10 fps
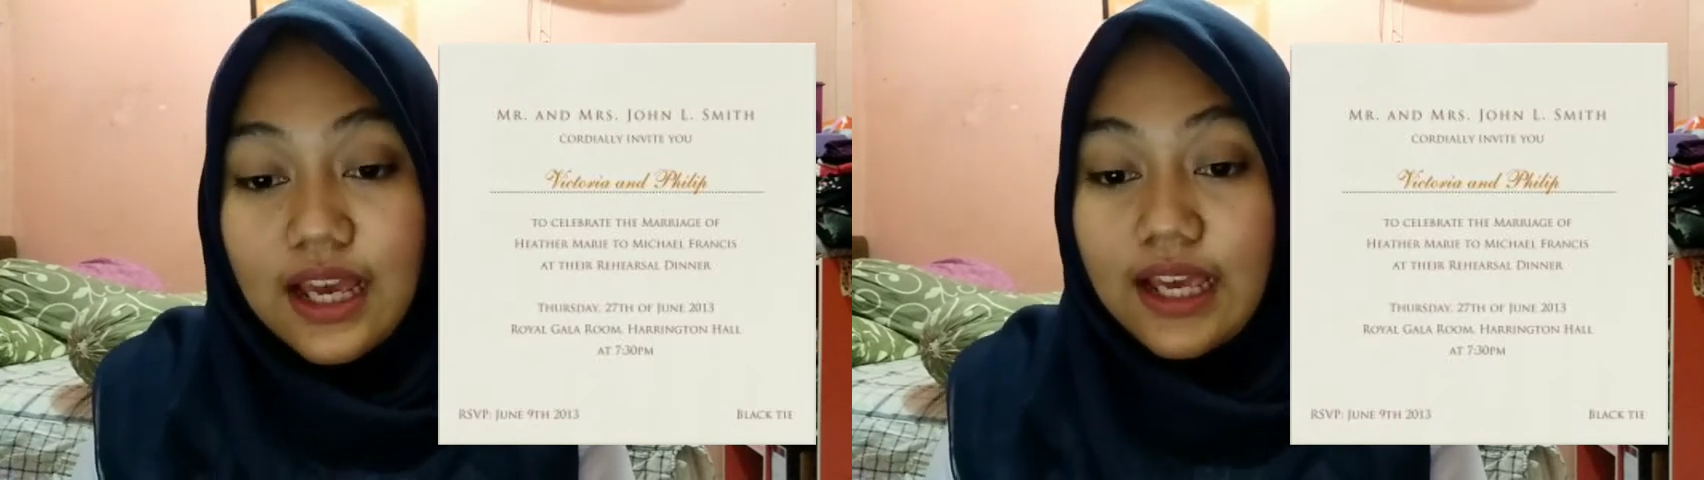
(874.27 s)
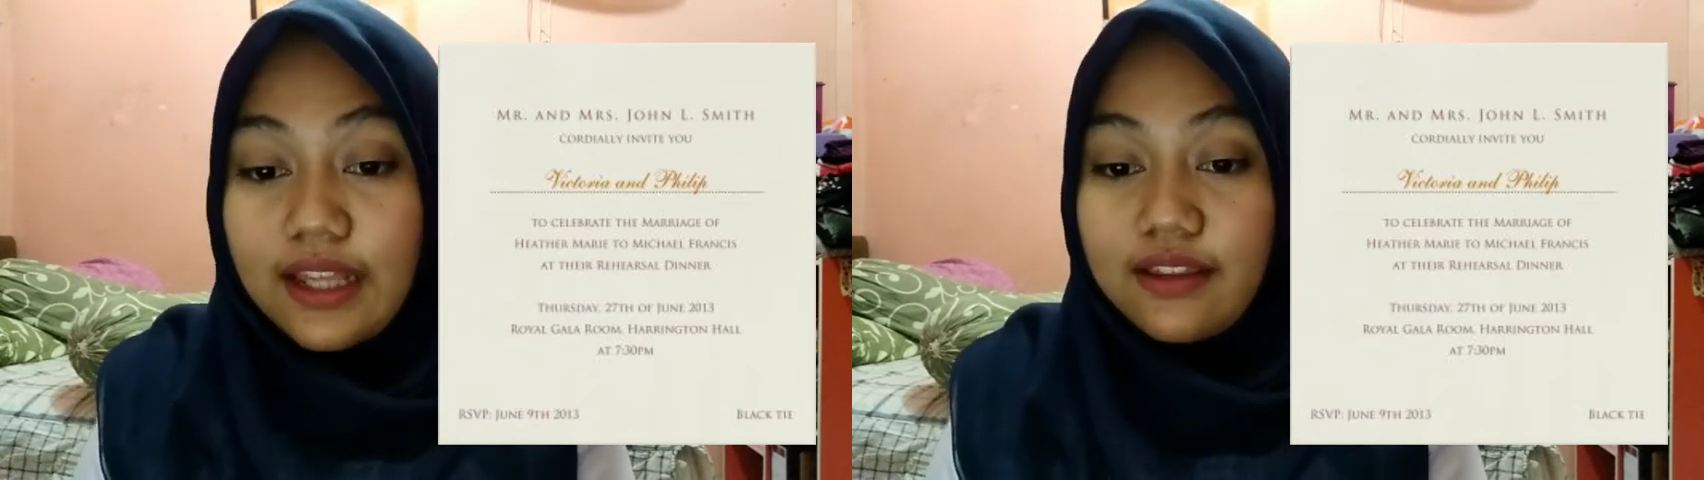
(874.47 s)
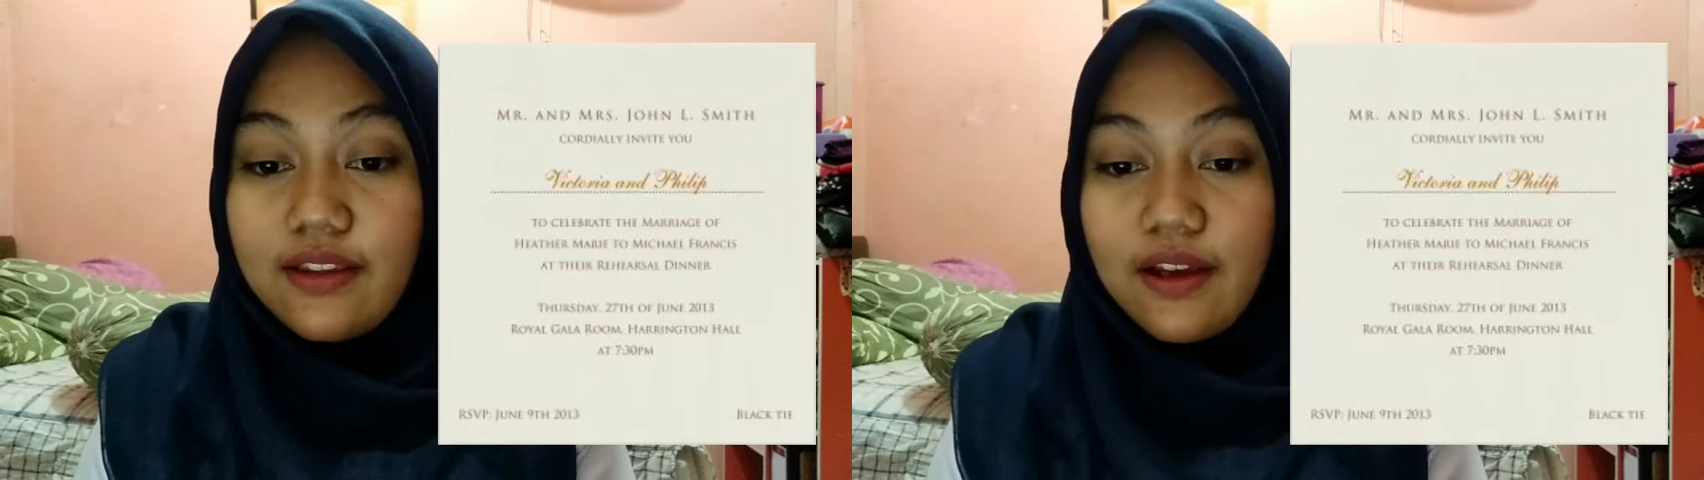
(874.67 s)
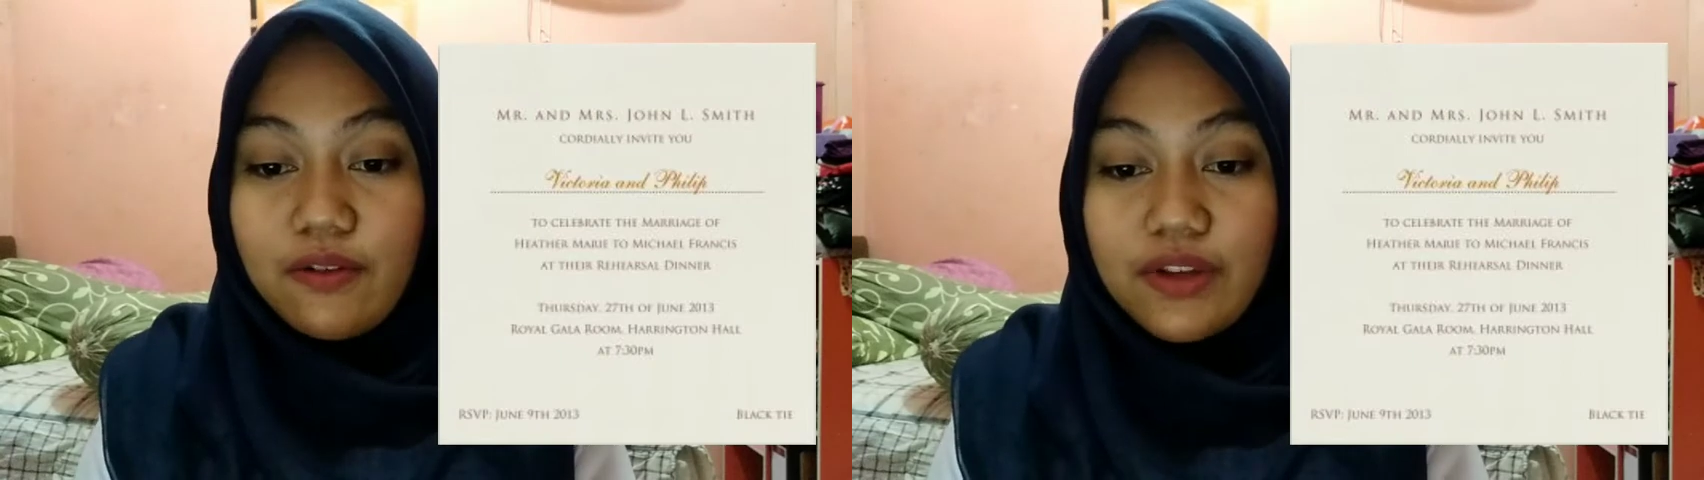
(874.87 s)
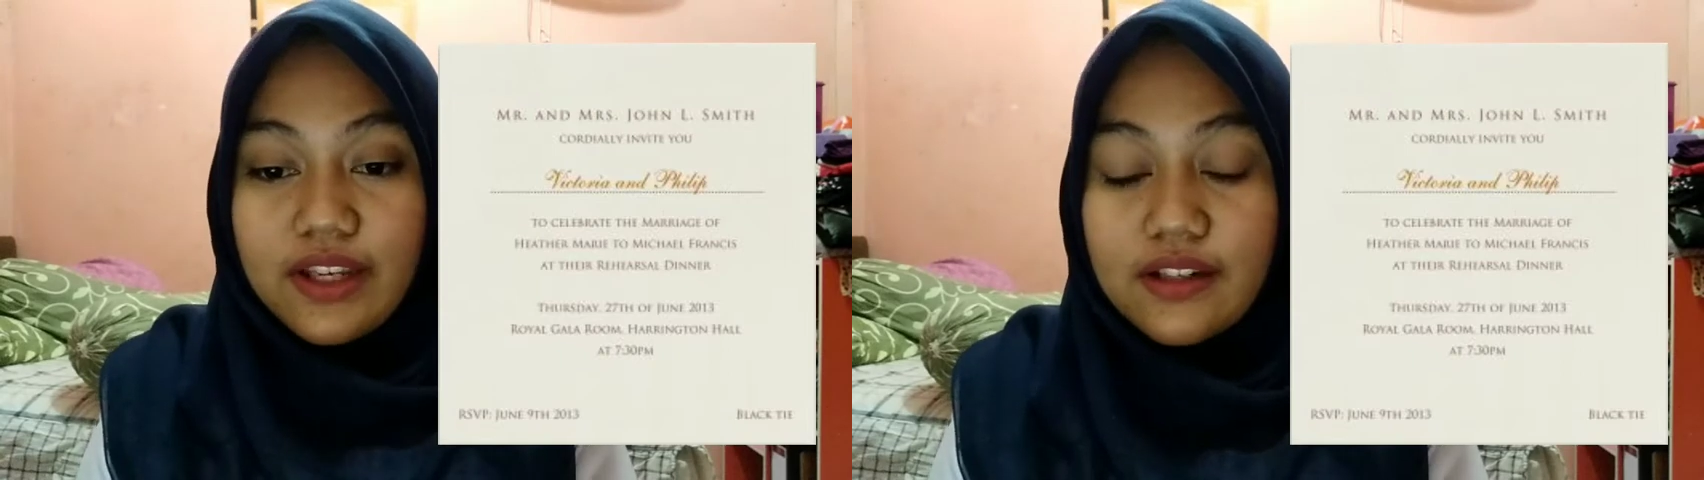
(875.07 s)
at their
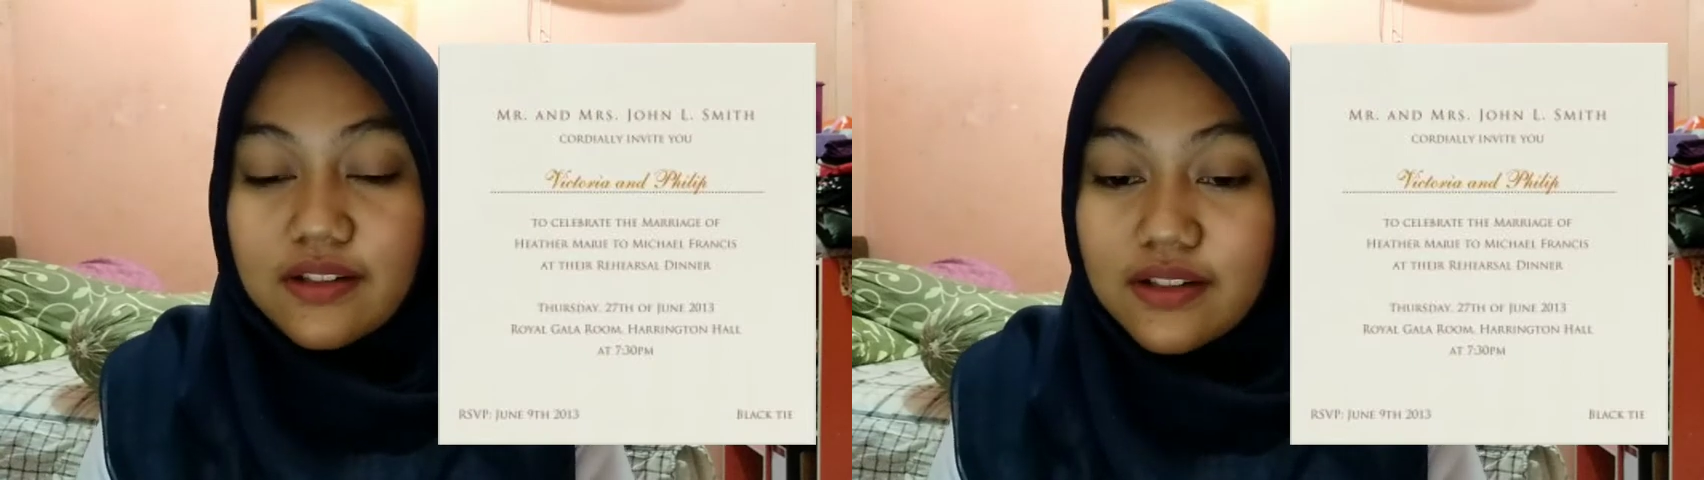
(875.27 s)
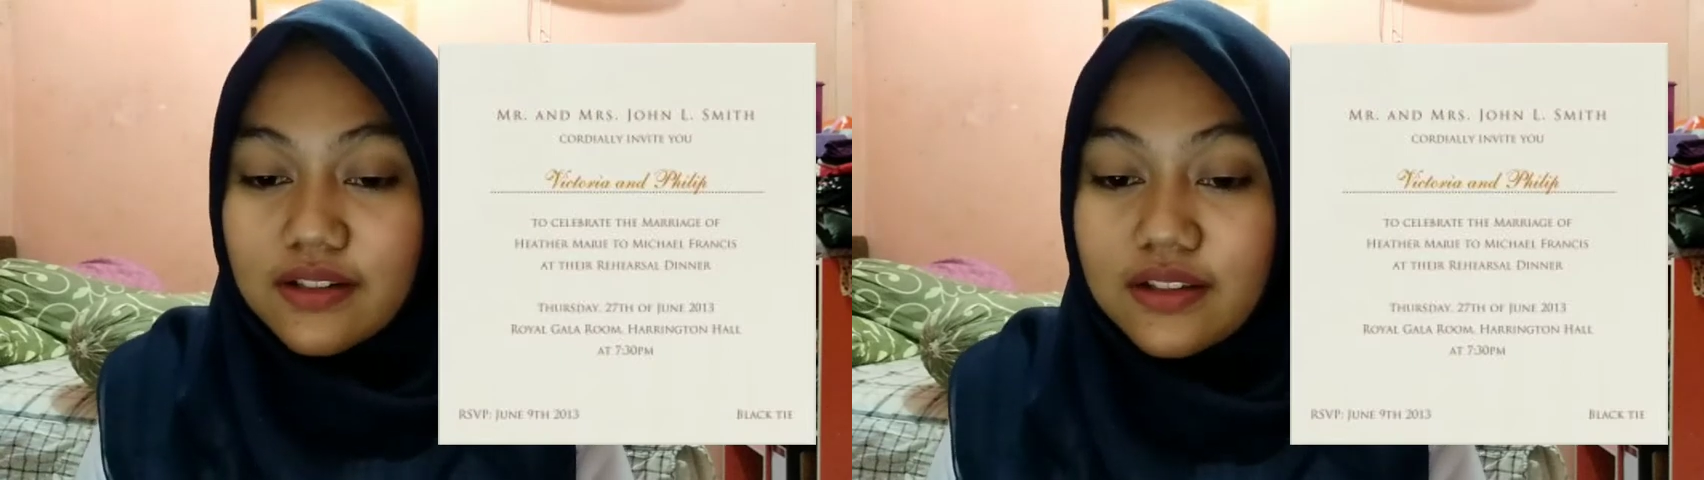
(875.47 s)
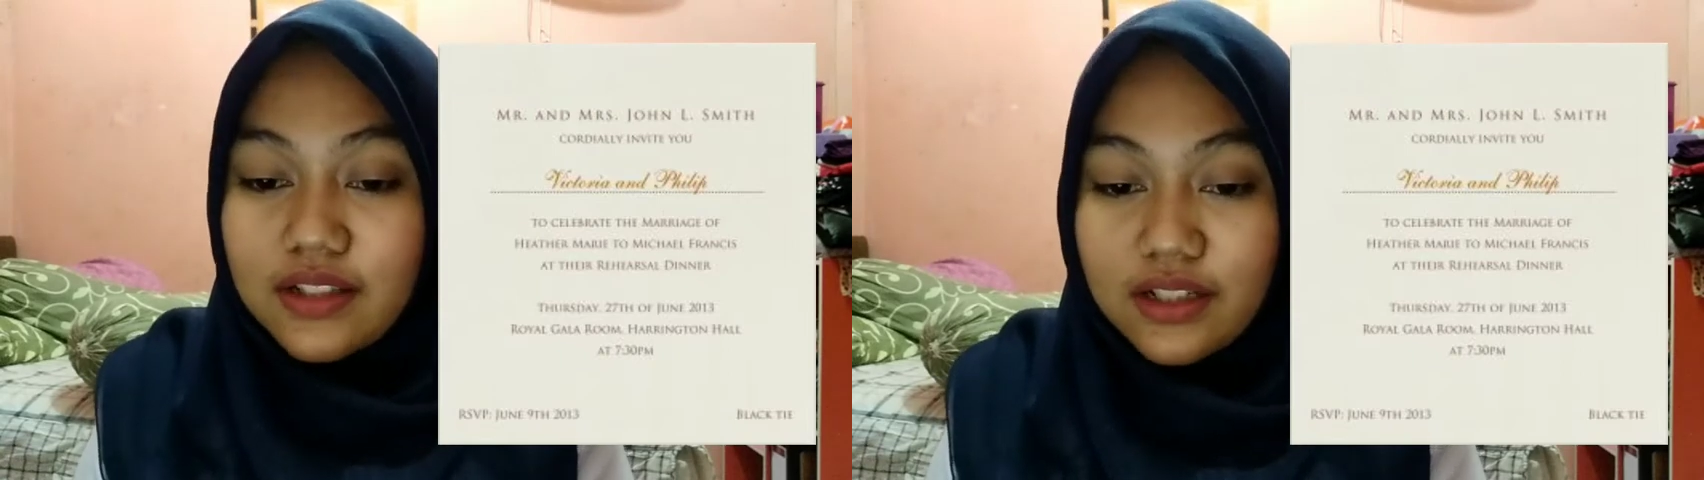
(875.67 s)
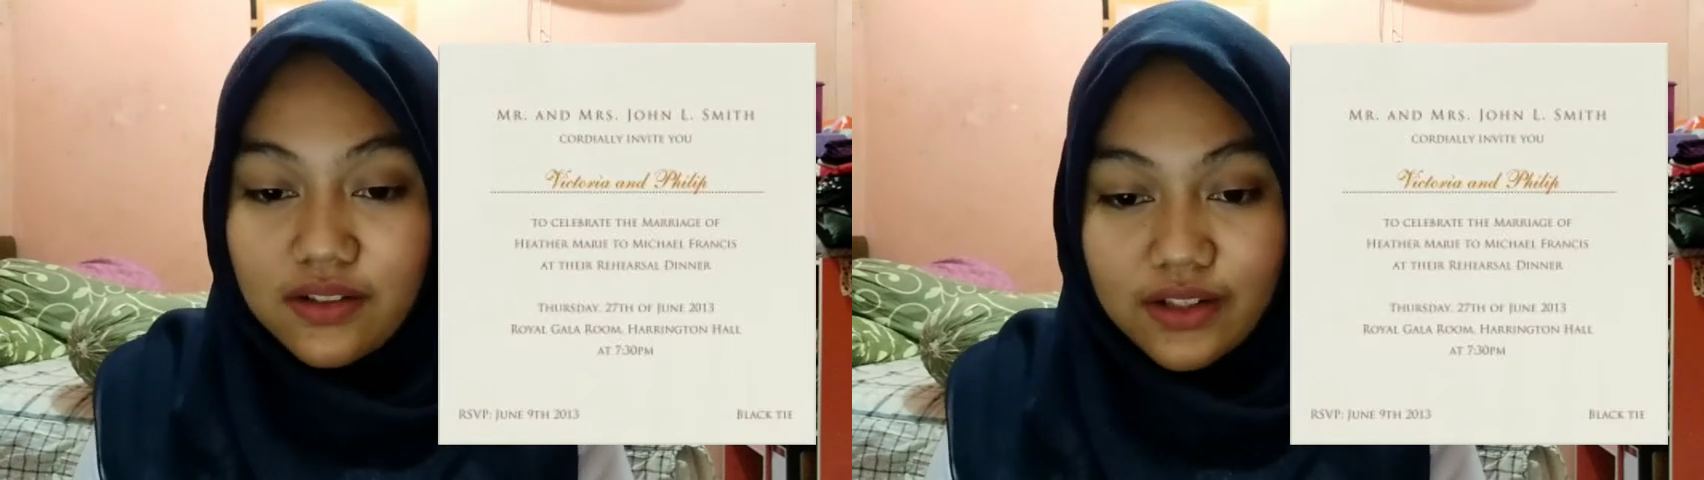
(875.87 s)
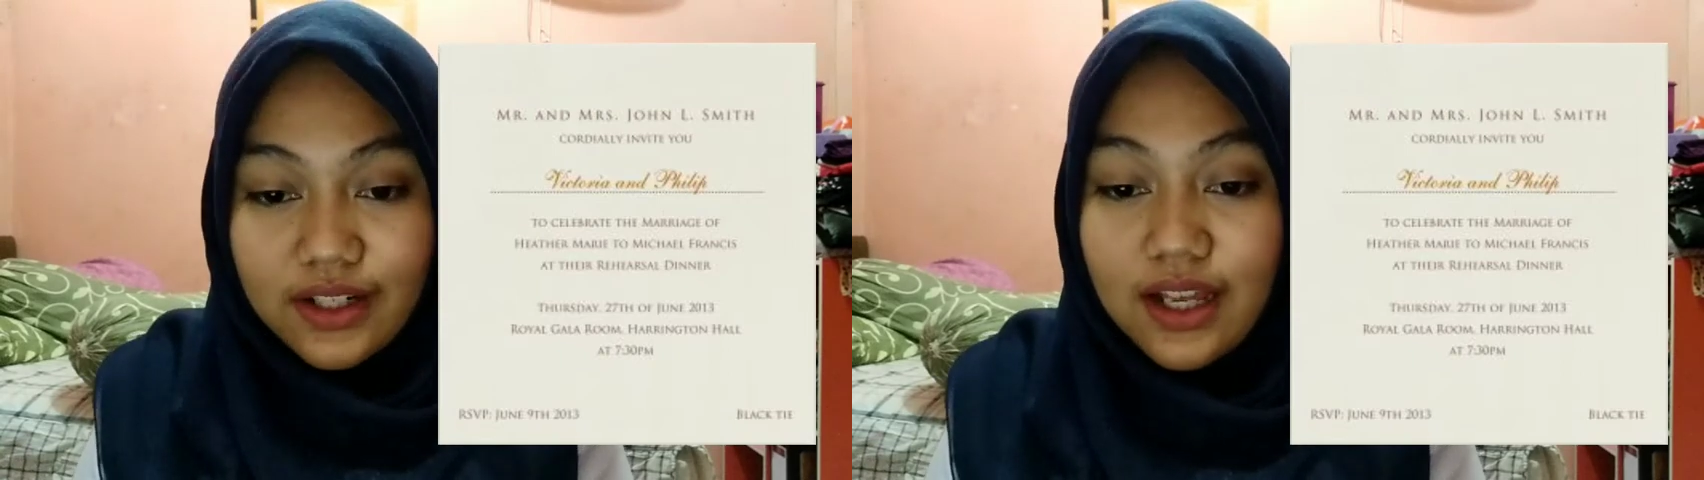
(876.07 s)
rehearsal
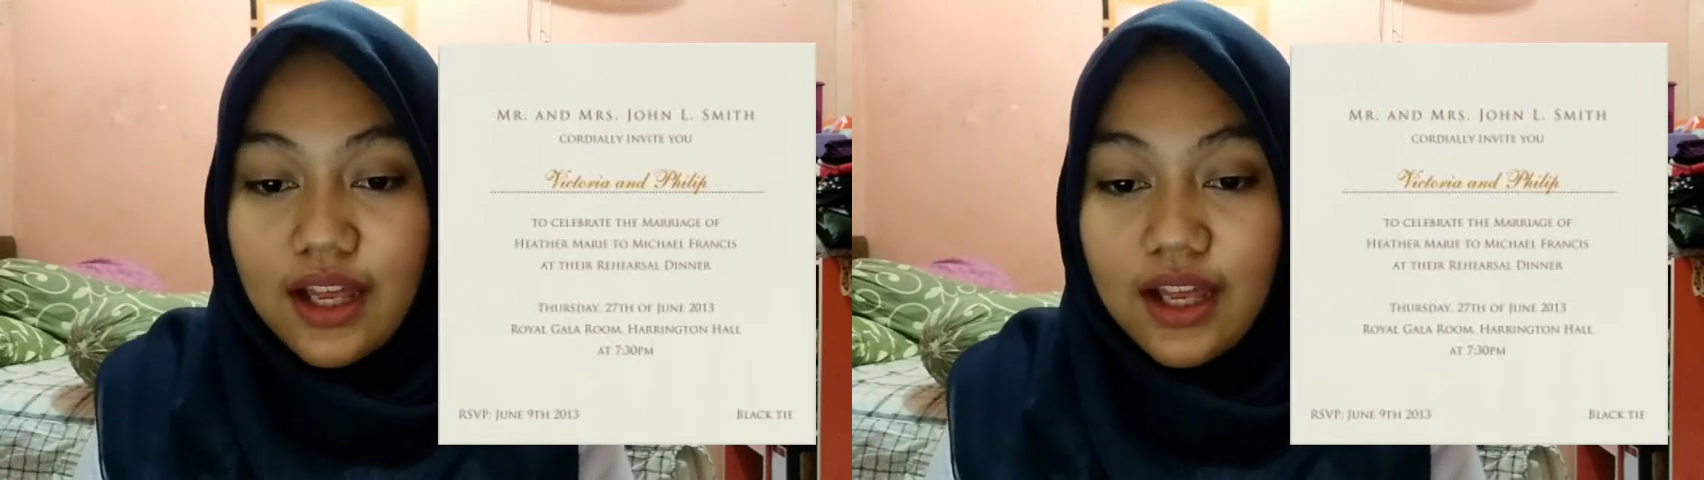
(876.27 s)
dinner,